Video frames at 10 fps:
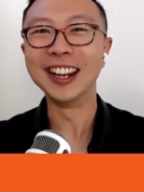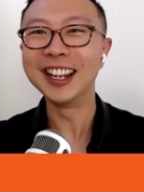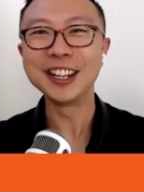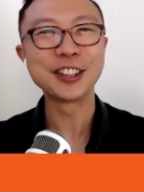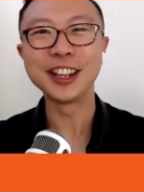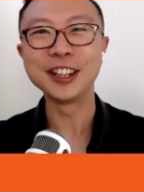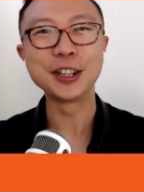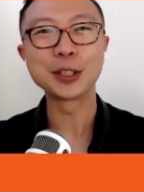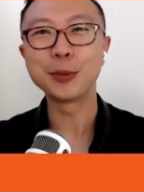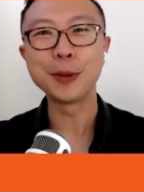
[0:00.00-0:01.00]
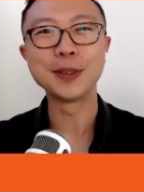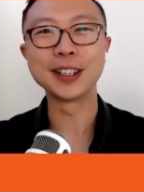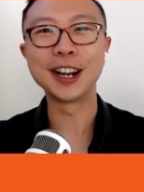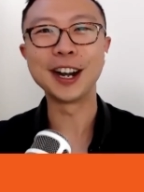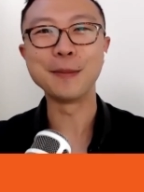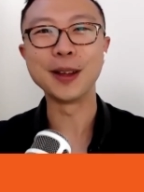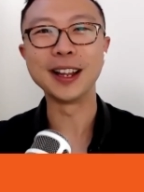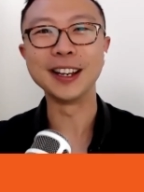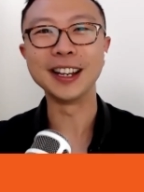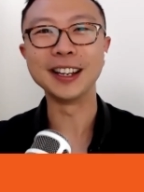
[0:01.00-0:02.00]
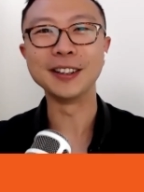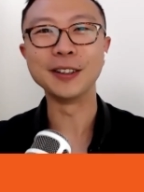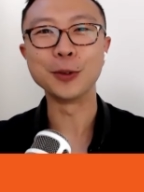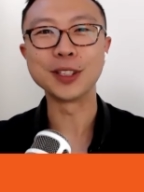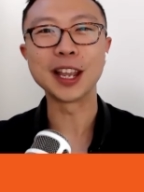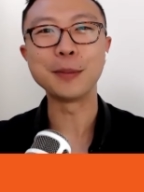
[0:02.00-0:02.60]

and literally just whipped it up and